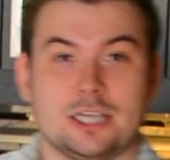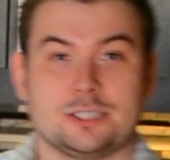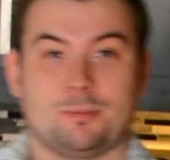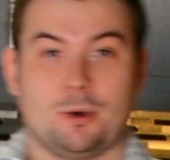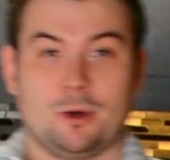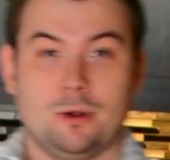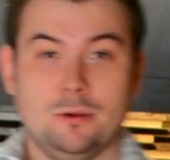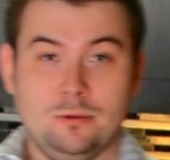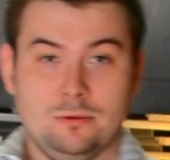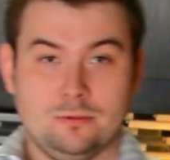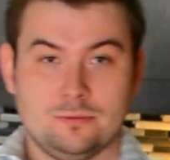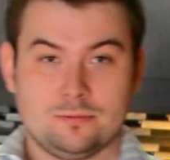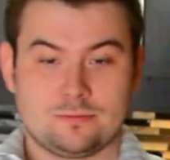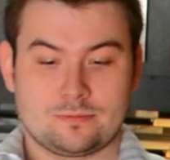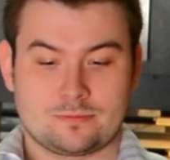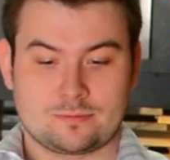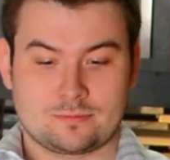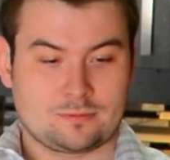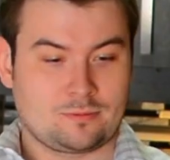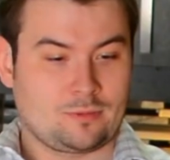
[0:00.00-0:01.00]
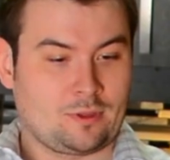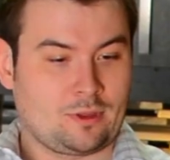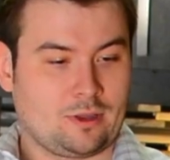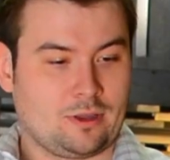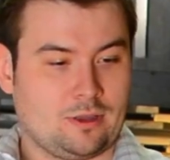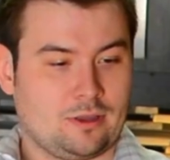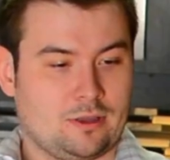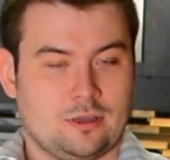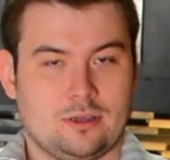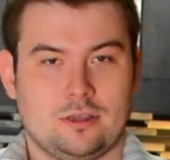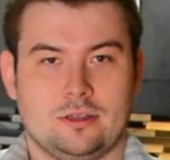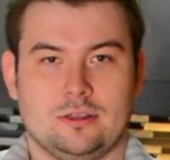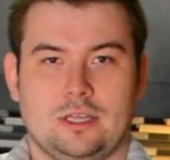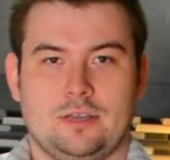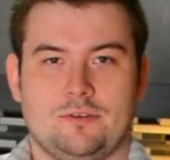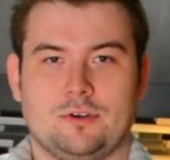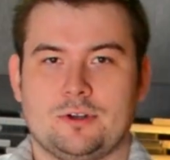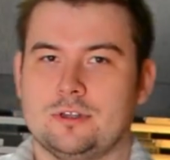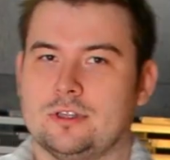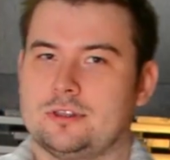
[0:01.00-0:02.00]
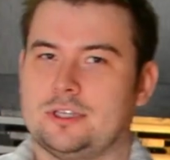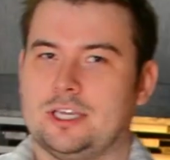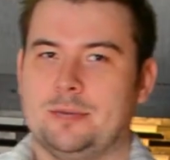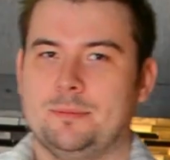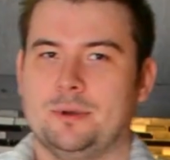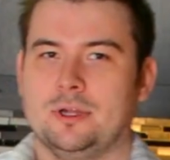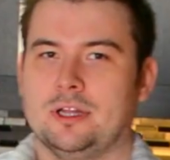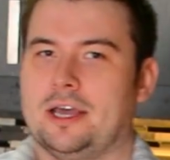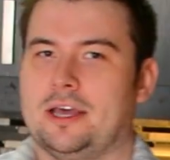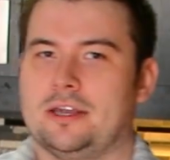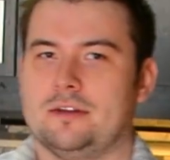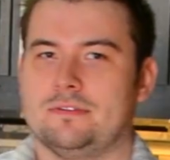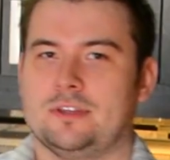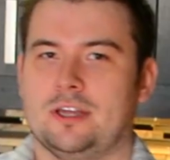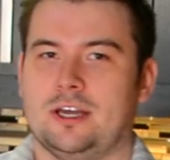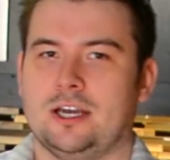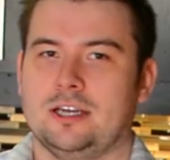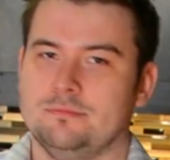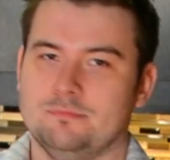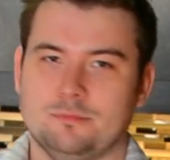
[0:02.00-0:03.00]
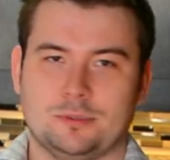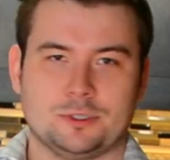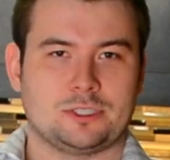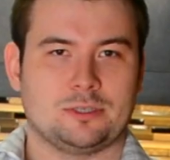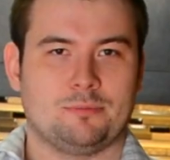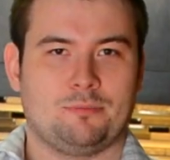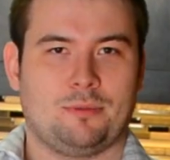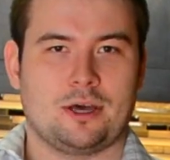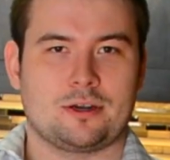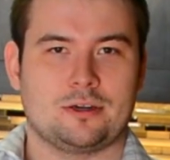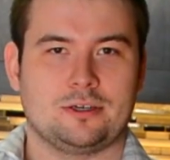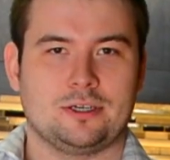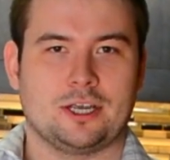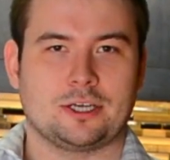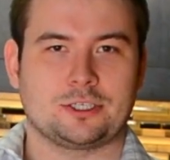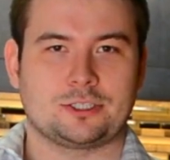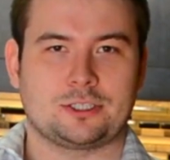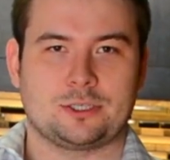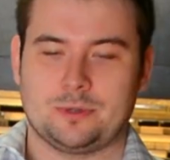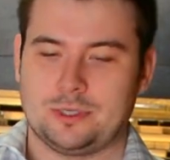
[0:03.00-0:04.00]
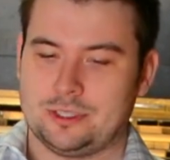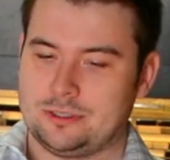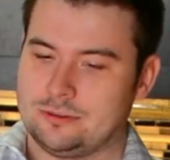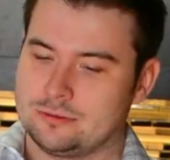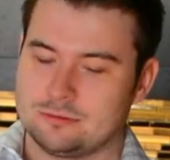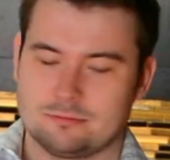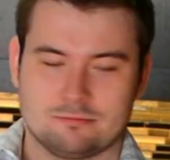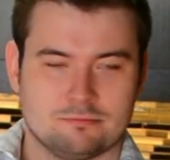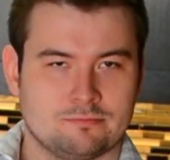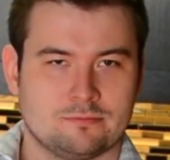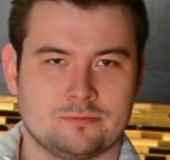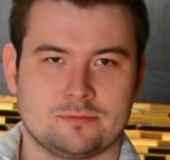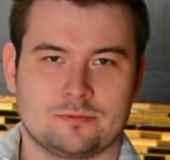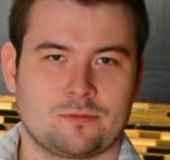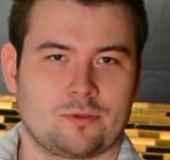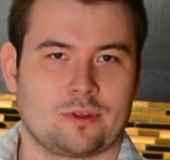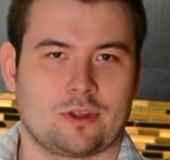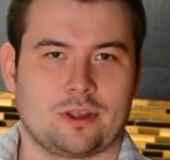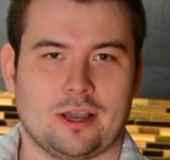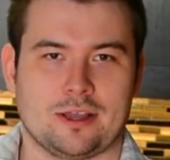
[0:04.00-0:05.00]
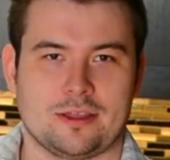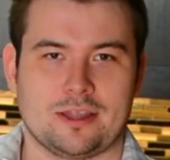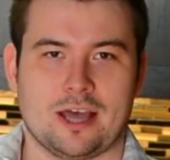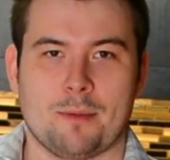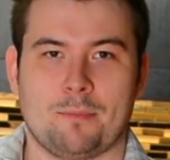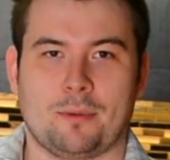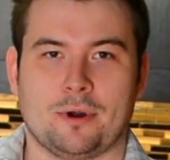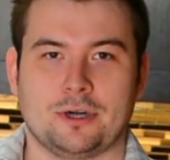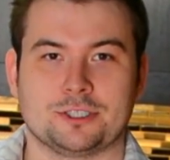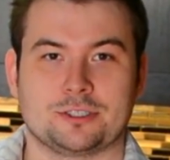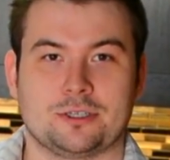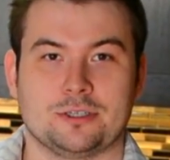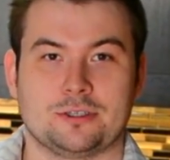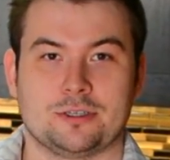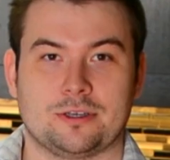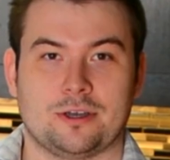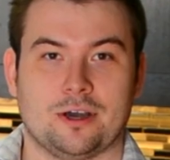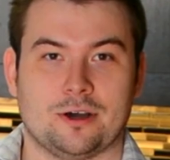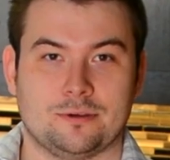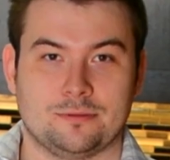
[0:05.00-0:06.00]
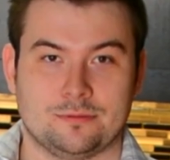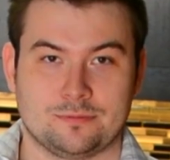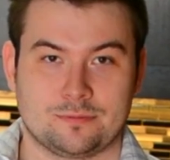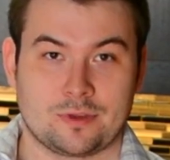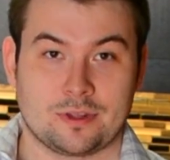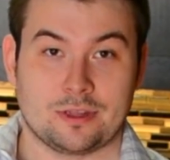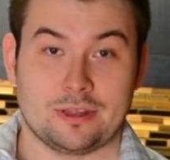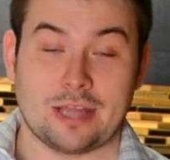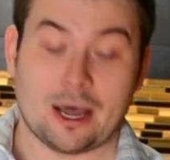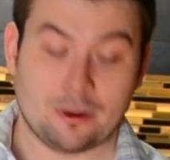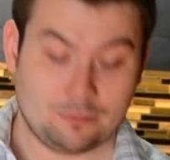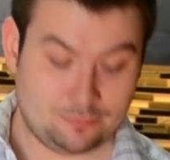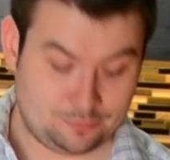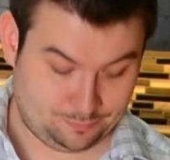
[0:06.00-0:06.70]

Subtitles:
bowl. Leave it on the table ahead of time, put some butter next to it, and that part's good to go. Now,